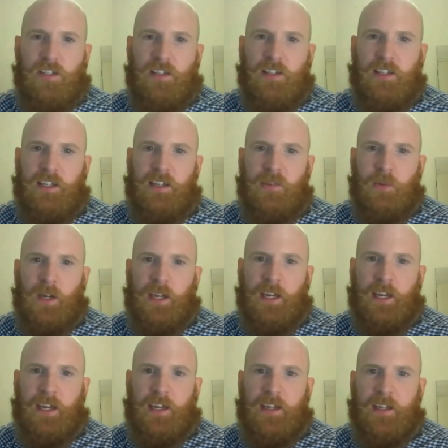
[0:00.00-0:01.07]
didn't they,
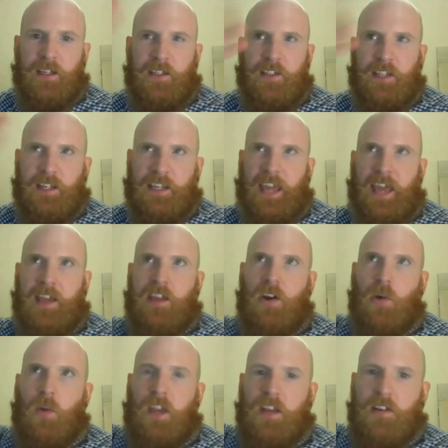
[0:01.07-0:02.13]
where it's like
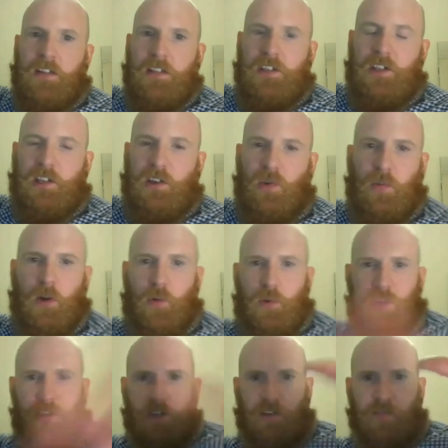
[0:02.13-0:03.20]
echoing and in slow
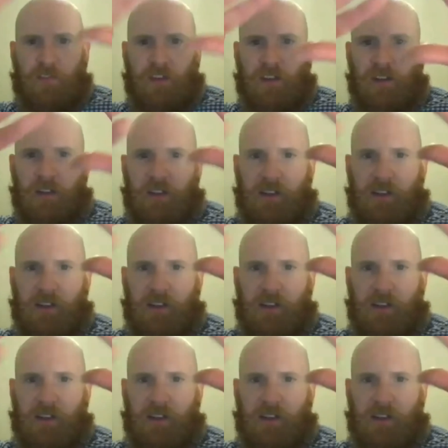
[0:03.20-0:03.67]
motion of